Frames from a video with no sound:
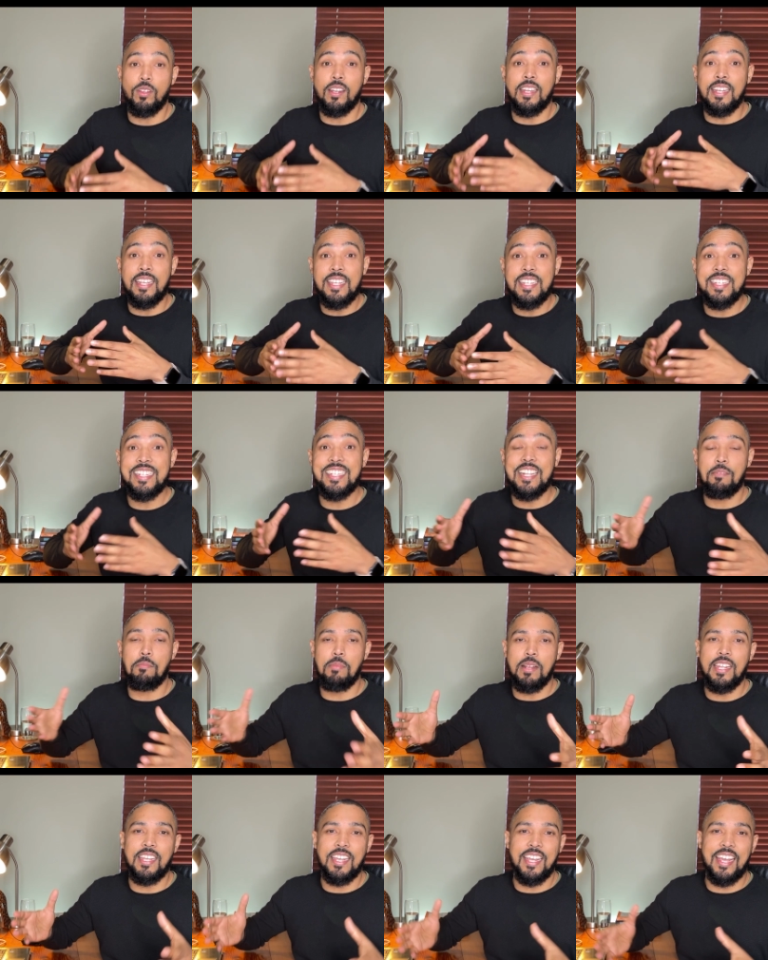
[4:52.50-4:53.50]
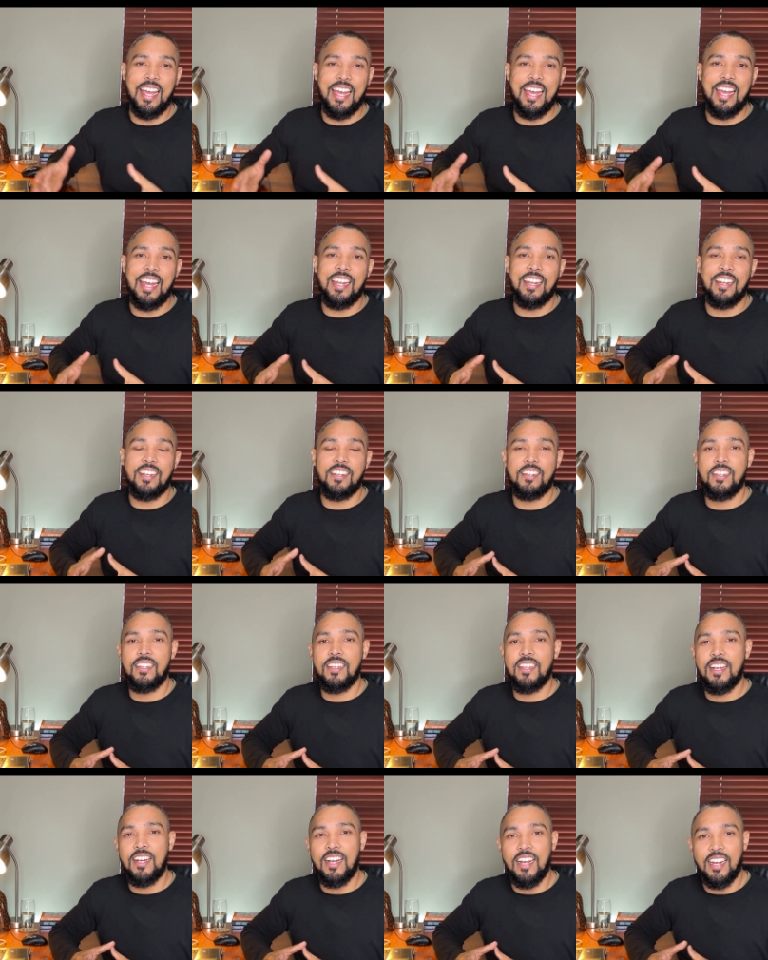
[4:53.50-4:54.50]
reasonably can.
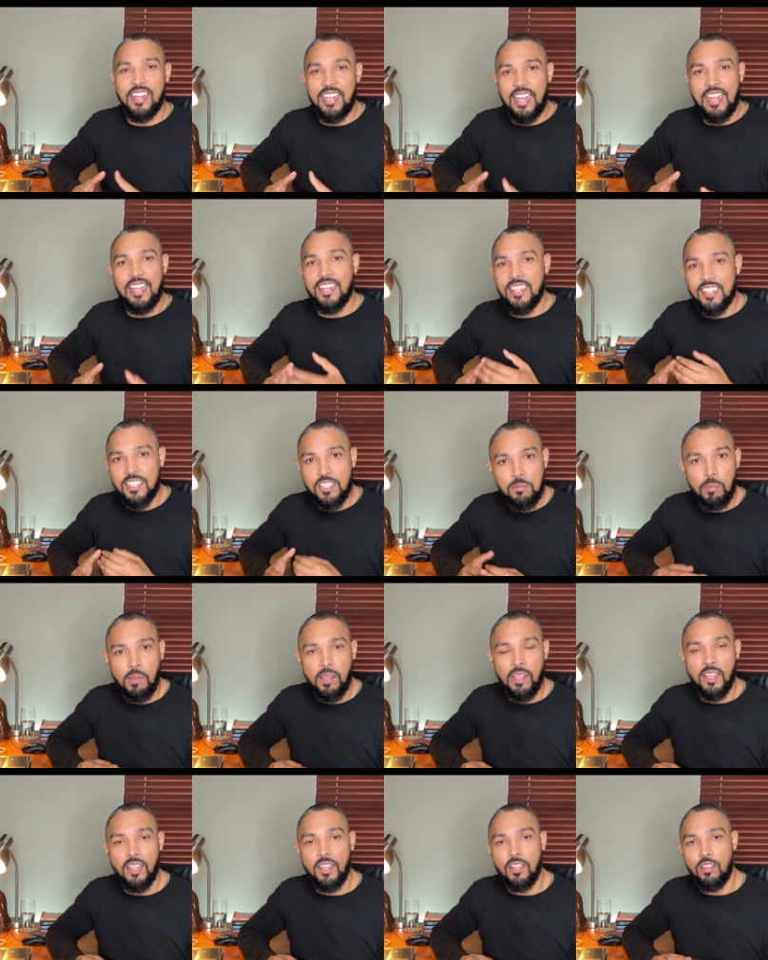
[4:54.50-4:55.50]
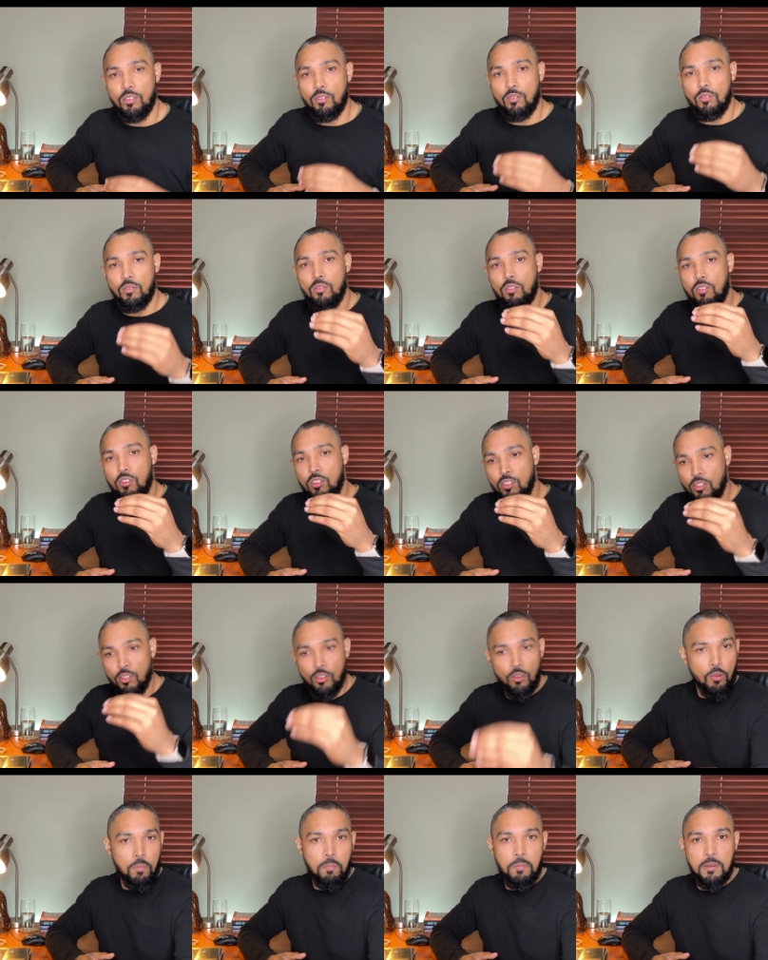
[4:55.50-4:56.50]
Again, it's speaking to
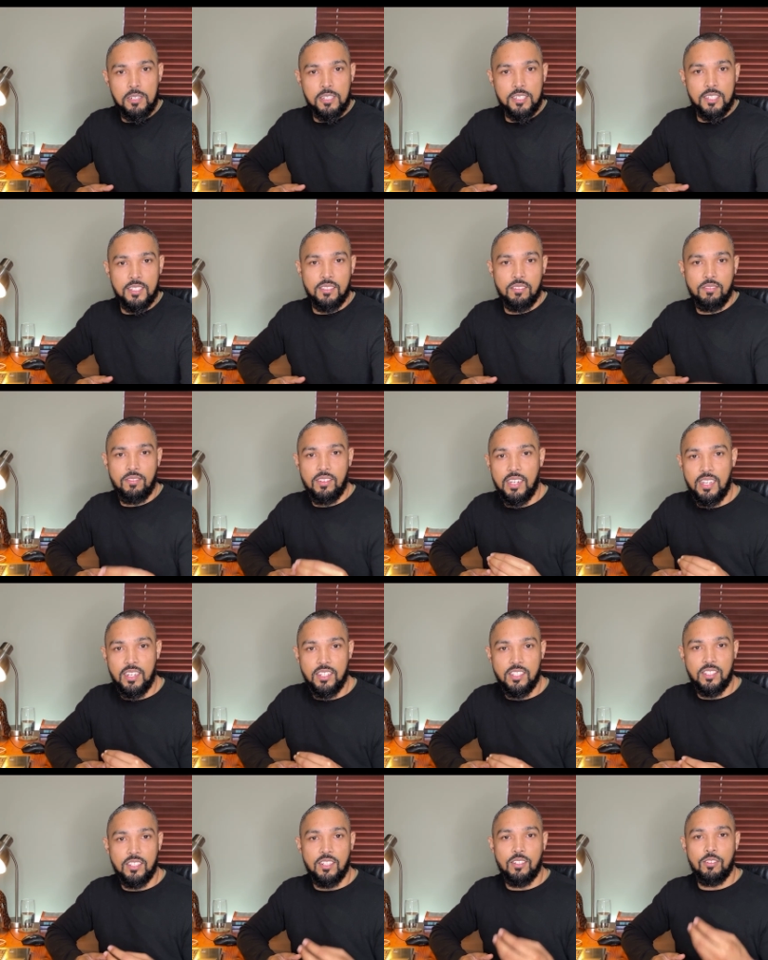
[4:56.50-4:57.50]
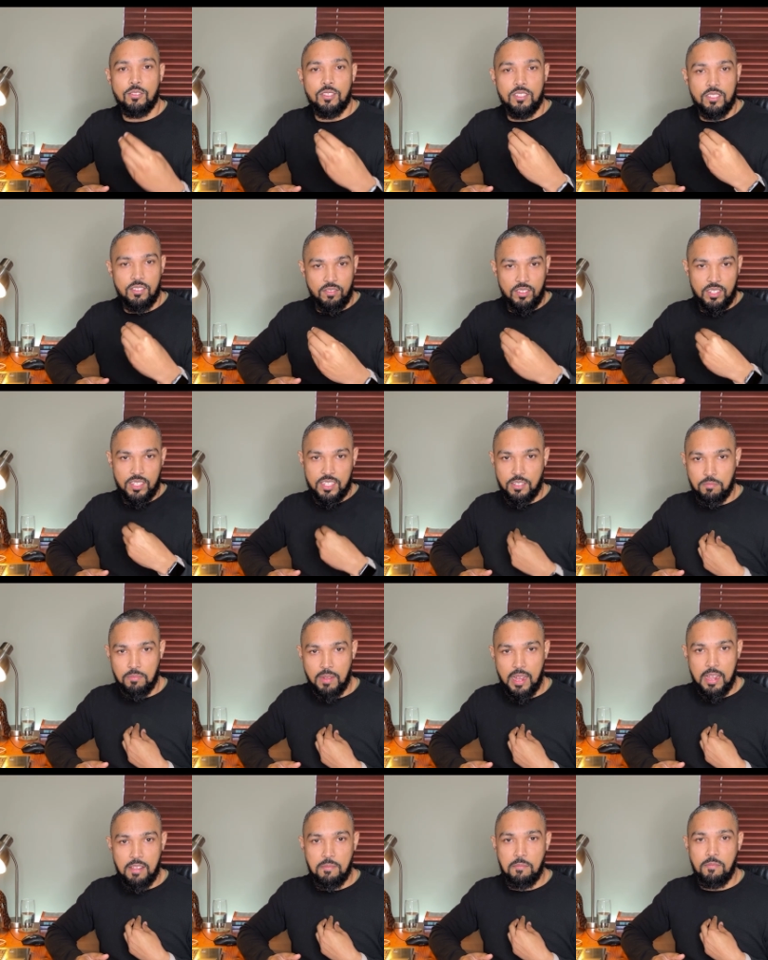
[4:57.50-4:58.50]
your personal financial goals versus
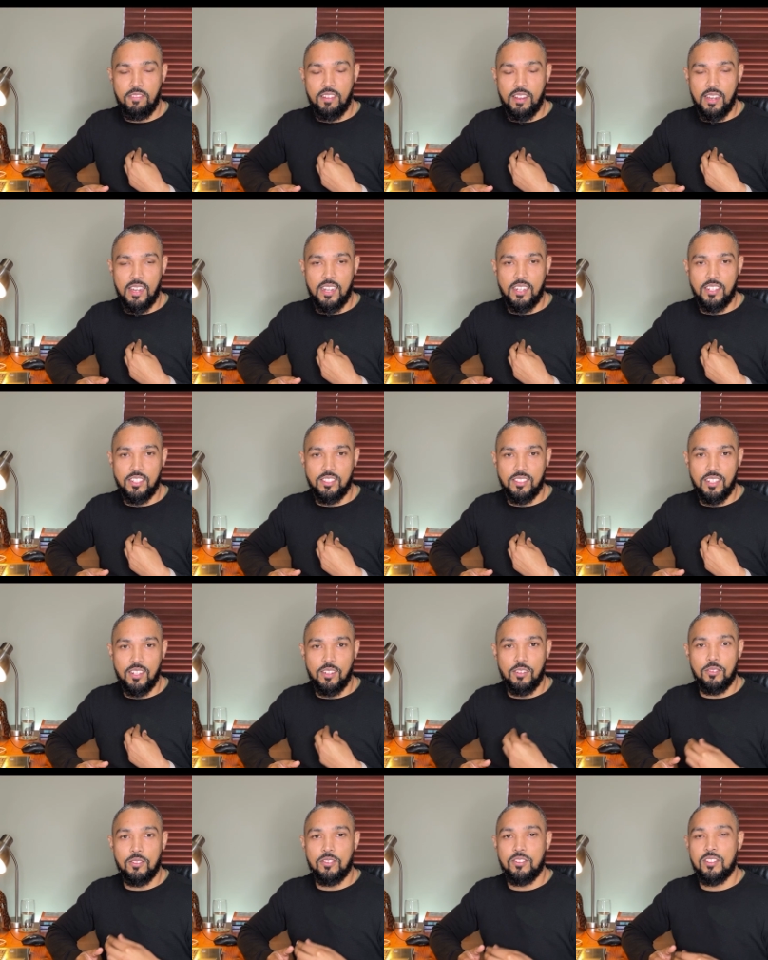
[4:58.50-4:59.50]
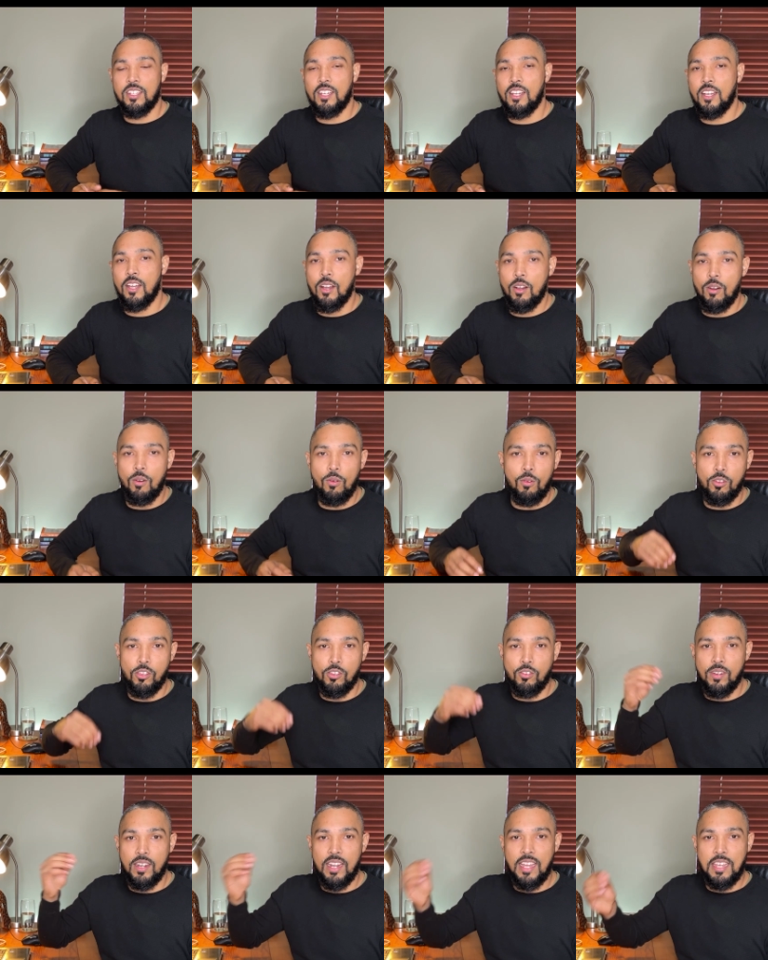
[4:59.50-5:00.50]
my financial goals, or your
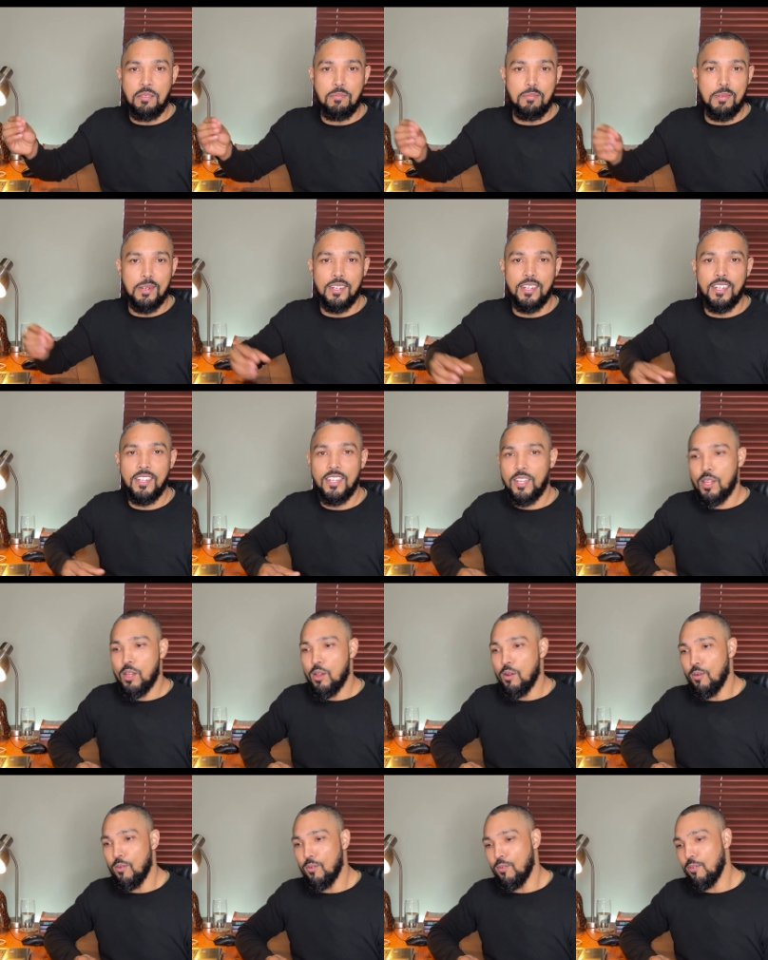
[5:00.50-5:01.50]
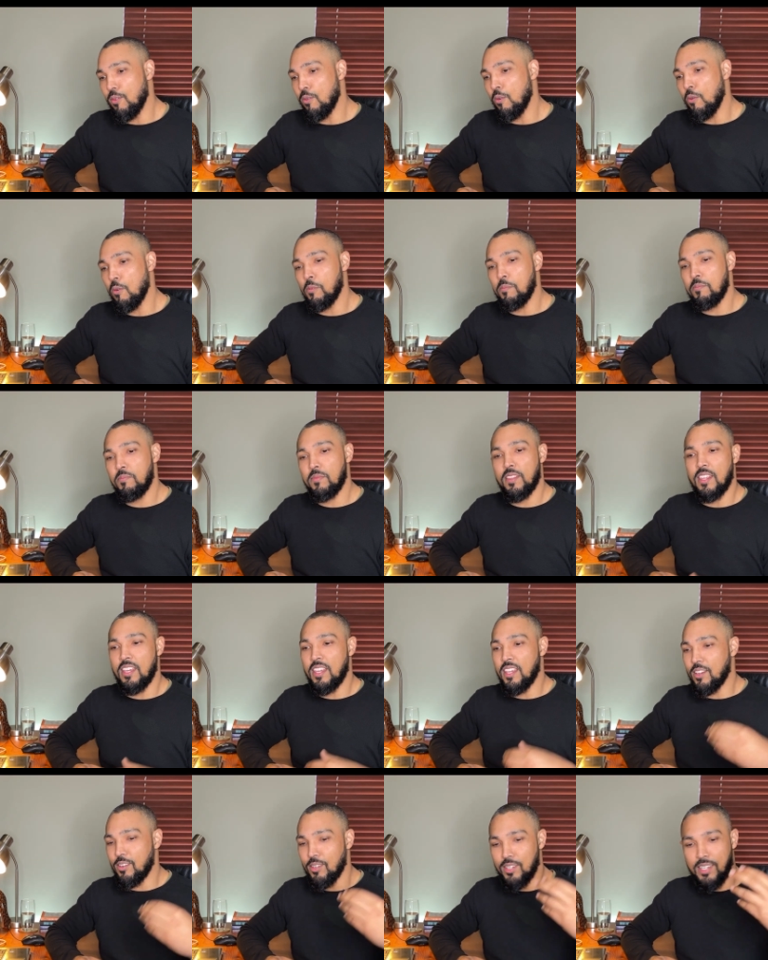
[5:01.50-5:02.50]
neighbor, or the
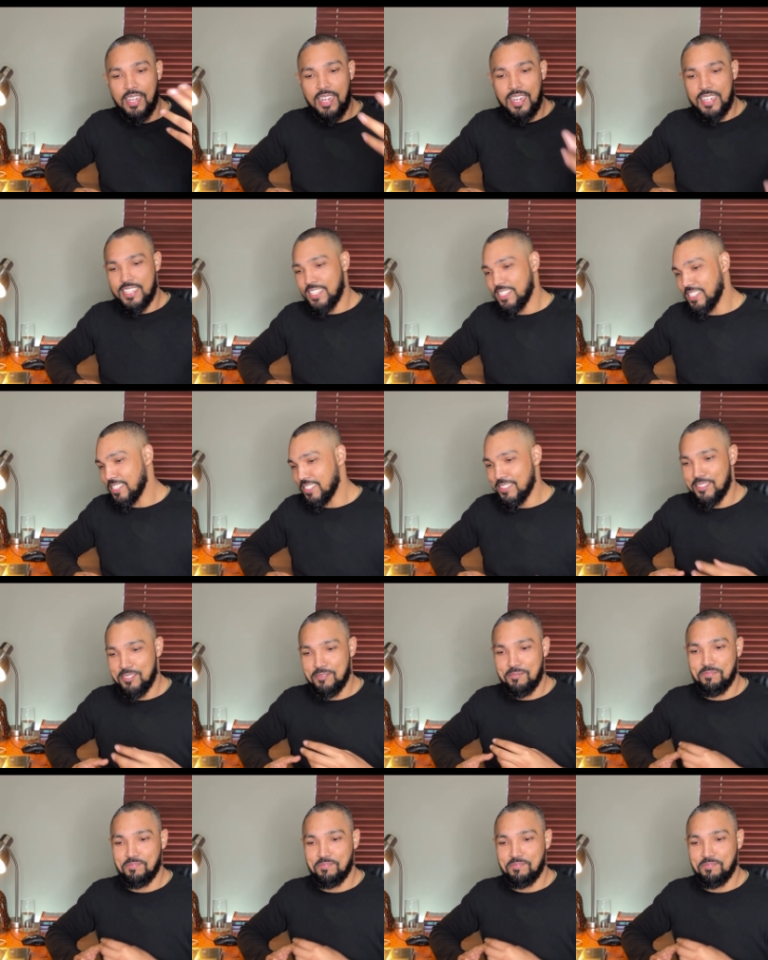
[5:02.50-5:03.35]
Kardashians,